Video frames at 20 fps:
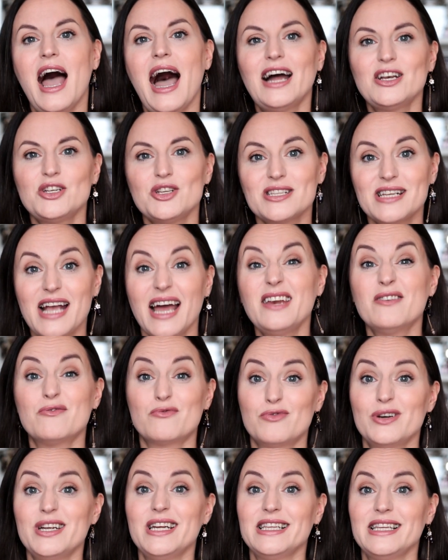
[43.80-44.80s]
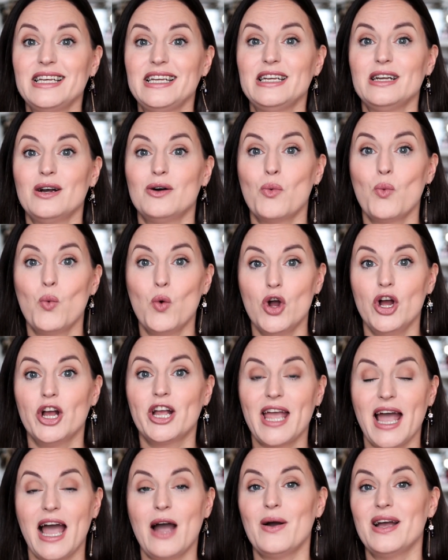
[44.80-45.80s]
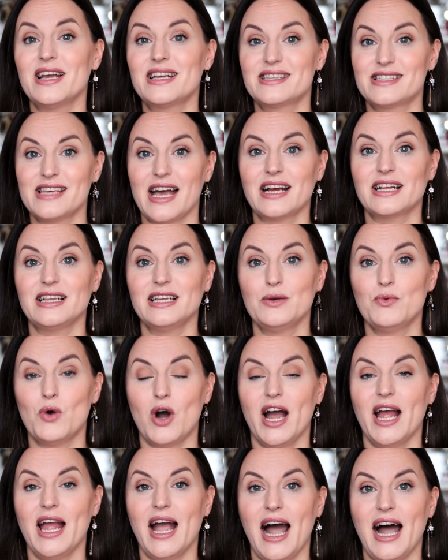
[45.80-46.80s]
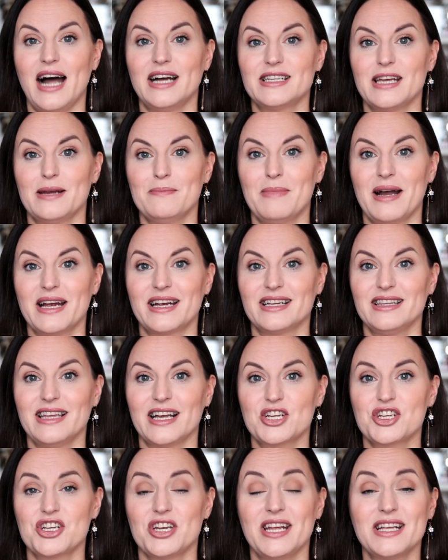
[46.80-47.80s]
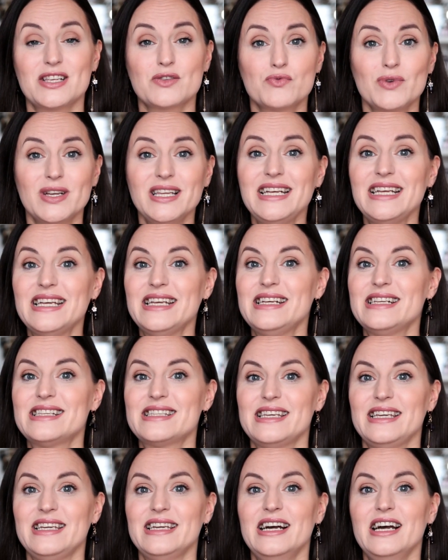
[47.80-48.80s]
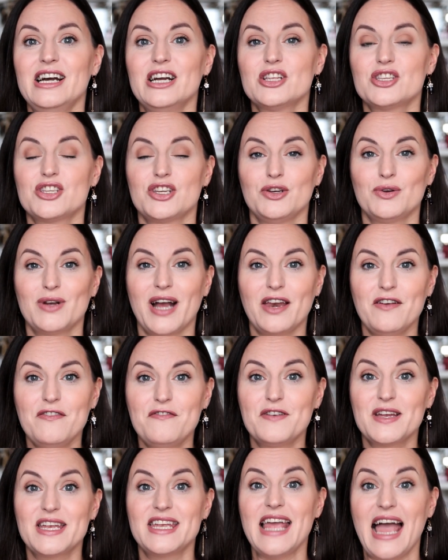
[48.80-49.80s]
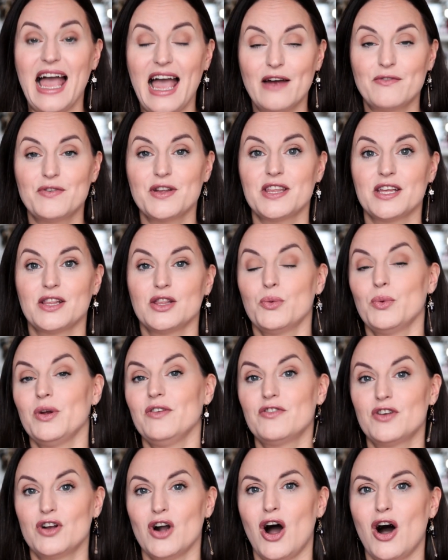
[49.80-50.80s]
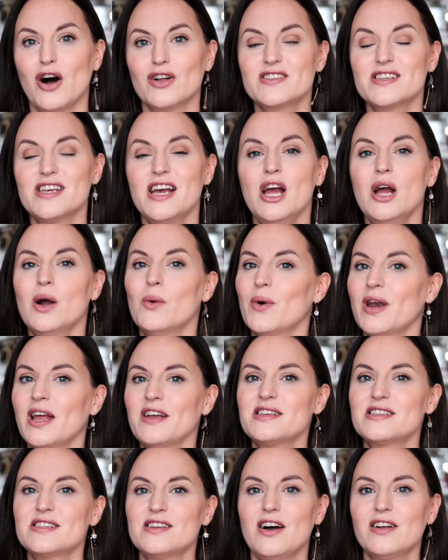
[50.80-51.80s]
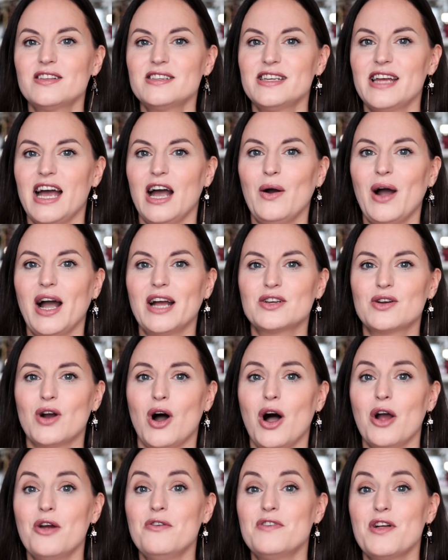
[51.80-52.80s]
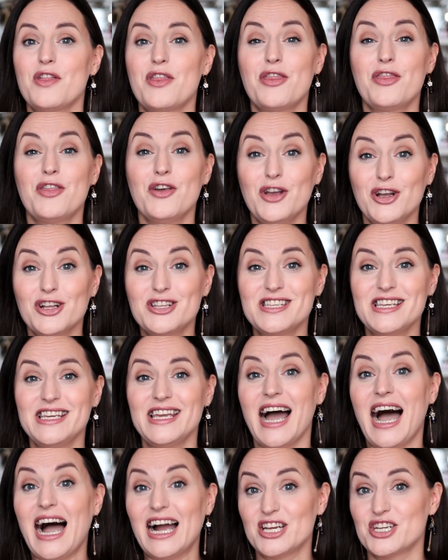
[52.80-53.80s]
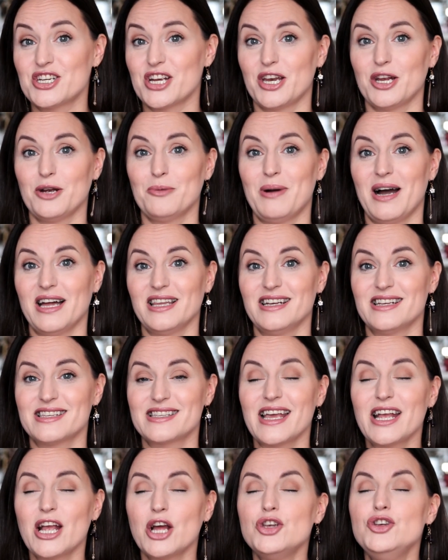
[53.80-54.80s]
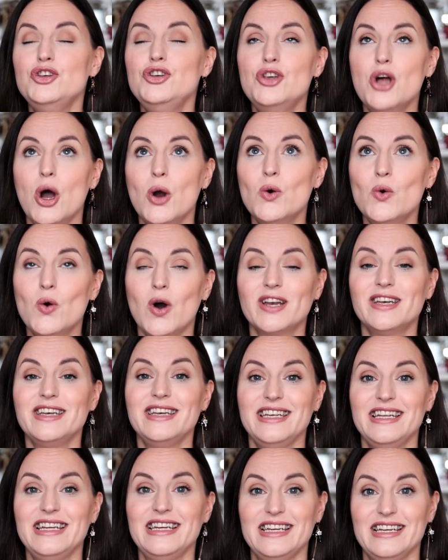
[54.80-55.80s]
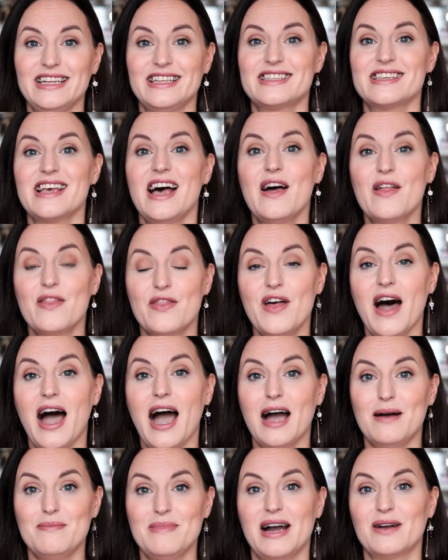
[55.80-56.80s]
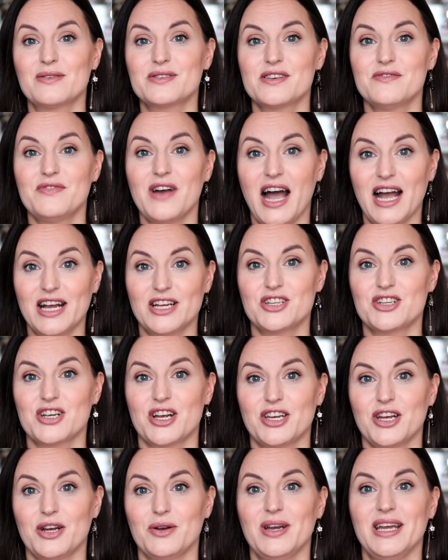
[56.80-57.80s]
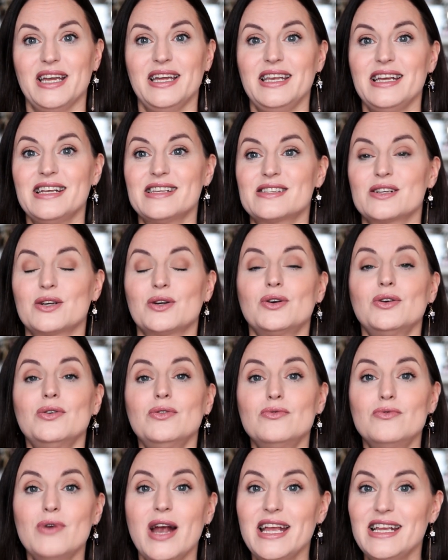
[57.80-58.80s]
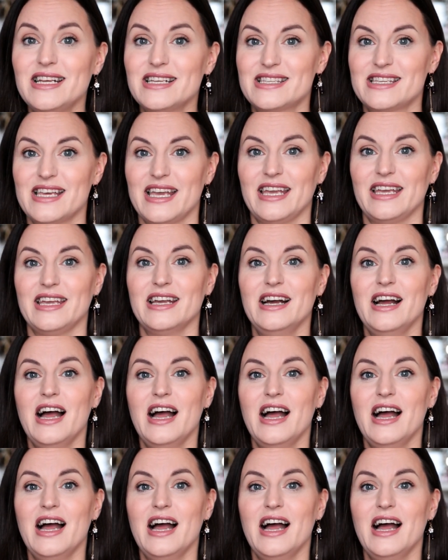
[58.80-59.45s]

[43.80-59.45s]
and just kind of really work out exactly what I had in my collection. It's really easy to kind of forget everything that we've got. When I started out, I'd got over 30 eyeshadow palettes. Like, no one needs that amount of eyeshadow. It is crazy.